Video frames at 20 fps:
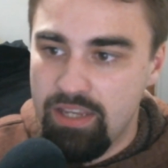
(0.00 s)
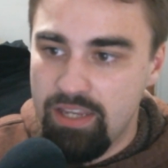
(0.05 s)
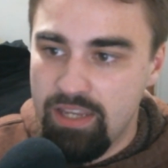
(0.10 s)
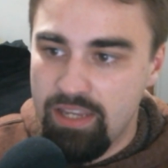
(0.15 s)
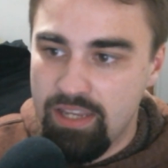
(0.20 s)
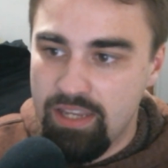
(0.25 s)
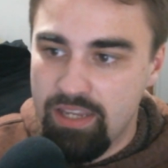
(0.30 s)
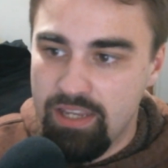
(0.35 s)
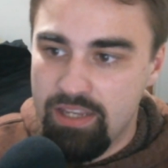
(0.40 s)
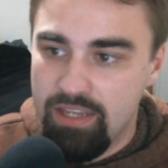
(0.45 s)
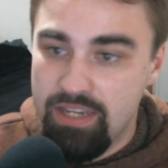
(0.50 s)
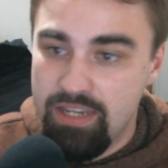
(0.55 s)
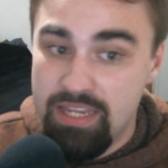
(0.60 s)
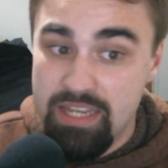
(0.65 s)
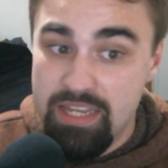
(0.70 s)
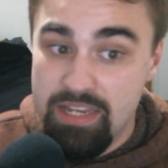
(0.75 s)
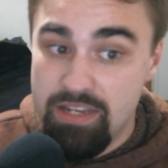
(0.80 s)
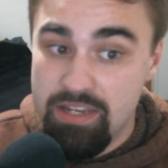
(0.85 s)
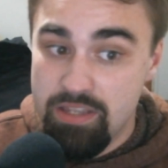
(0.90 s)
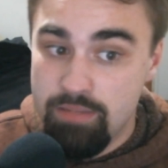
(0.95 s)

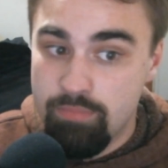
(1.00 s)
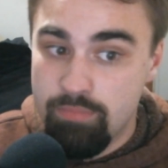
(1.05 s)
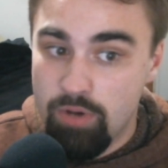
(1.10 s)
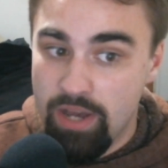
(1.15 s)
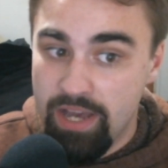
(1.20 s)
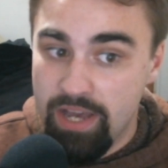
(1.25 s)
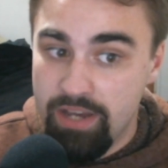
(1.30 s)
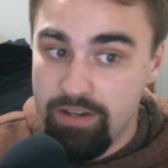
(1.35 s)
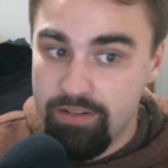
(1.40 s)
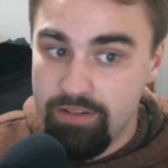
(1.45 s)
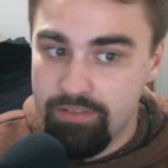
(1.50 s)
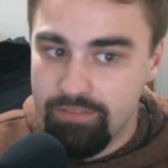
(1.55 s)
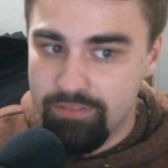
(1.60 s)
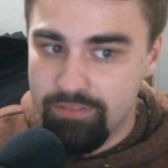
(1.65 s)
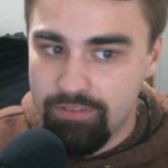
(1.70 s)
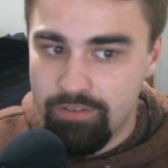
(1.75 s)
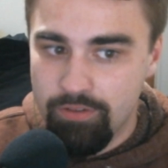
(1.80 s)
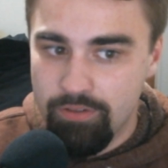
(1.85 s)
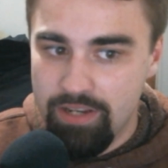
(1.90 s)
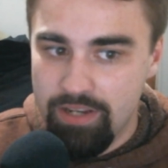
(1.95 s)
in the brain,
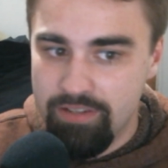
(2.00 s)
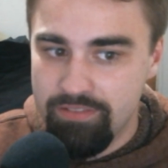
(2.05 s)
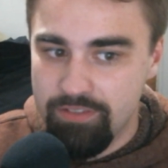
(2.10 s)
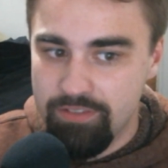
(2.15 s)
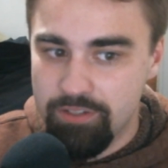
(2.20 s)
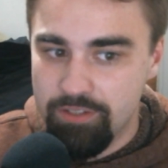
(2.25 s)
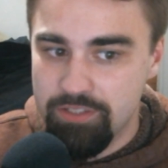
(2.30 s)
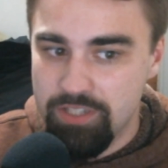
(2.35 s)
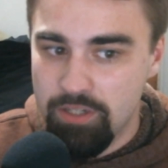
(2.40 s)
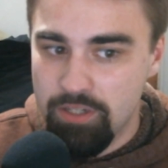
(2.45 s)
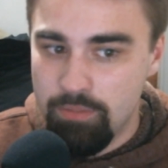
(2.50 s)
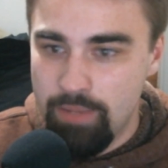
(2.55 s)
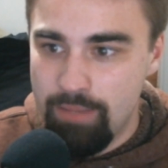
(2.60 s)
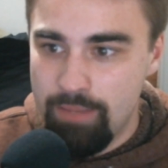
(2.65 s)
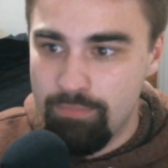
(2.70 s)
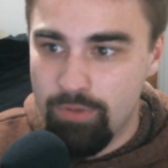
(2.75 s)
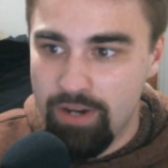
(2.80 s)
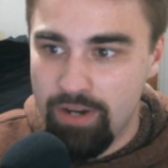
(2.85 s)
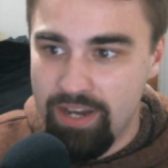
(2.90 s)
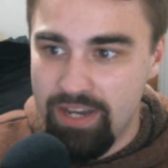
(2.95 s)
okay, your cell
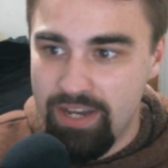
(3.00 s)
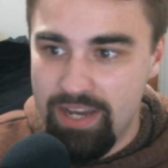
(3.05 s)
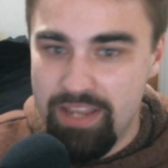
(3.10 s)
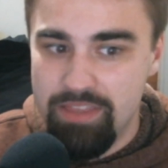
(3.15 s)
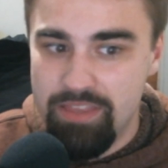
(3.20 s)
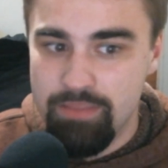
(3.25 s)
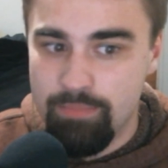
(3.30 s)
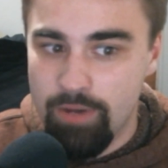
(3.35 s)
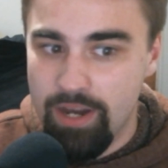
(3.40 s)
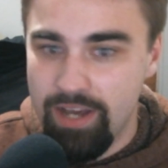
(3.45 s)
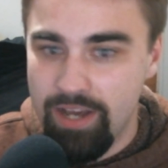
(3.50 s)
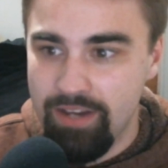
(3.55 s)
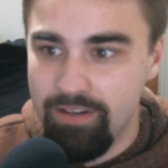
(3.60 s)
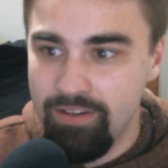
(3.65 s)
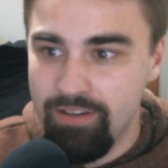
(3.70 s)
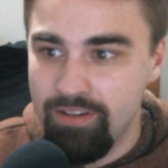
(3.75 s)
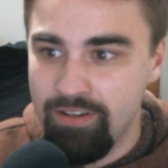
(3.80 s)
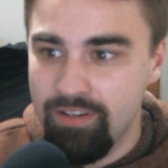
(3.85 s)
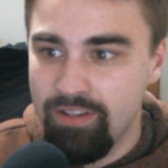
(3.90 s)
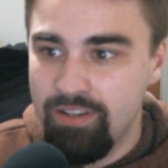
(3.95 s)
membrane in the
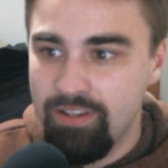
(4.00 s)
brain,